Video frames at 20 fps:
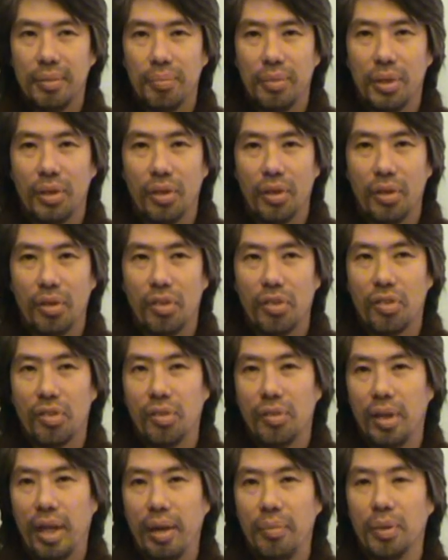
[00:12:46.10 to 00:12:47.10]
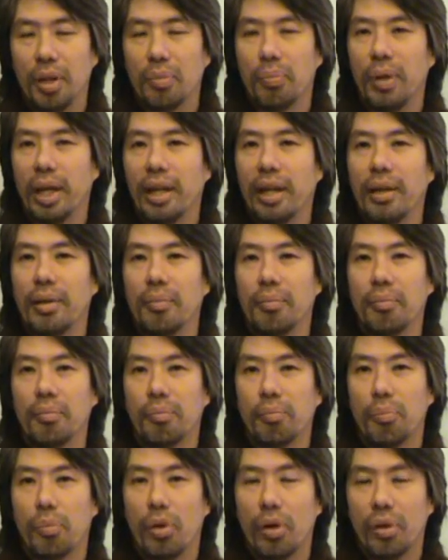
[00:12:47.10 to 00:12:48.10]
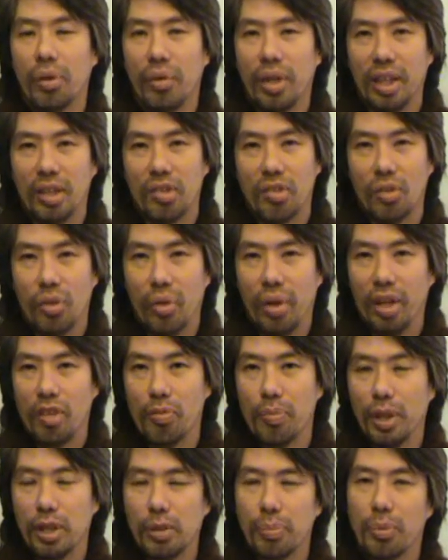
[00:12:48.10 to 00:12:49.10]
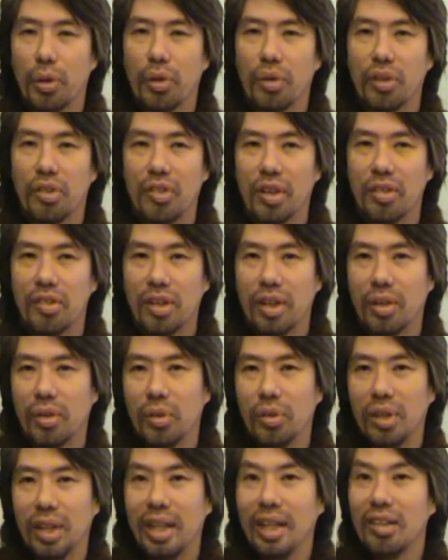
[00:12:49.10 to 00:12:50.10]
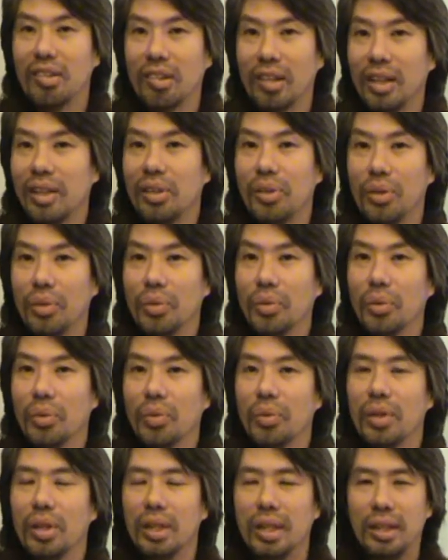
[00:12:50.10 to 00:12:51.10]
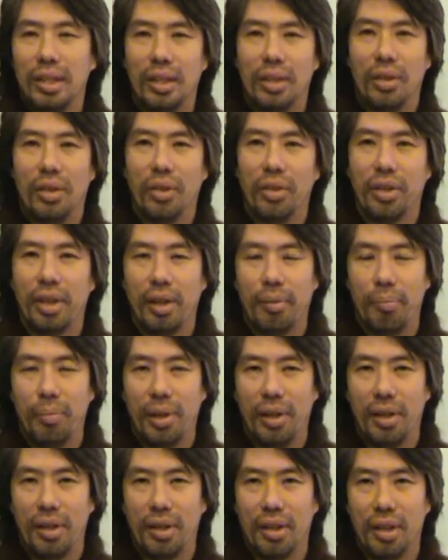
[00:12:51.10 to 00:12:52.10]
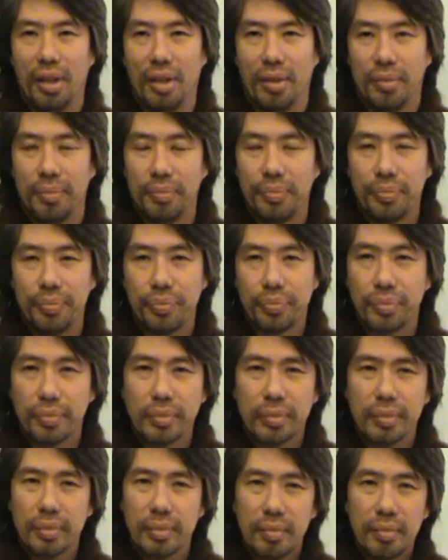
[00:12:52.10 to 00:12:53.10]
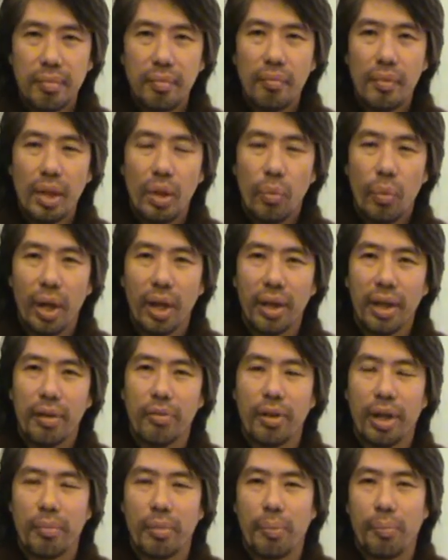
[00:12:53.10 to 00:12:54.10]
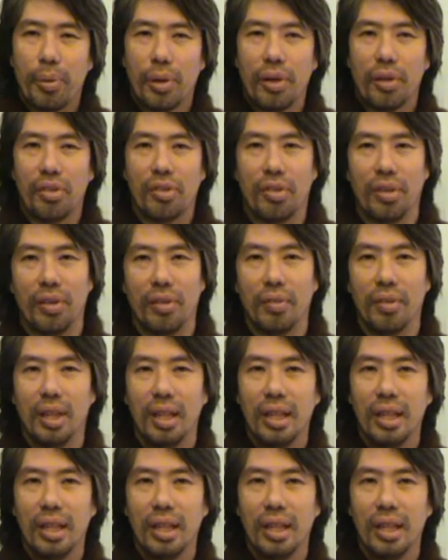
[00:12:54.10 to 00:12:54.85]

because I'm not making progress or as much progress as I could easily do on that path. Well, if I'm a person